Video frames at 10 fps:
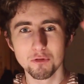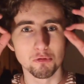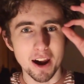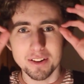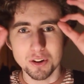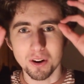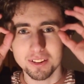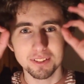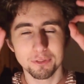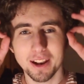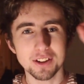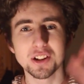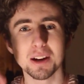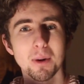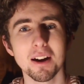red dots
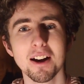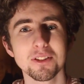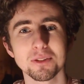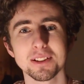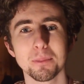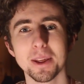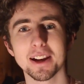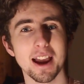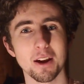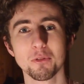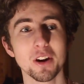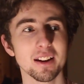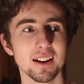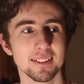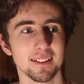flashing in my eyes or something, and I
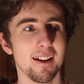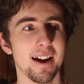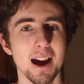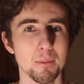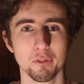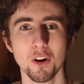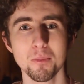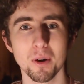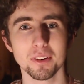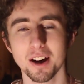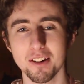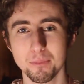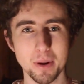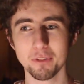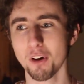realize that I am a robot.
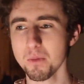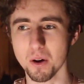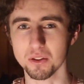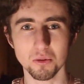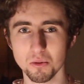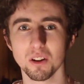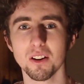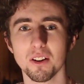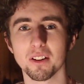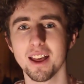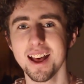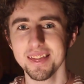I've been a robot all along.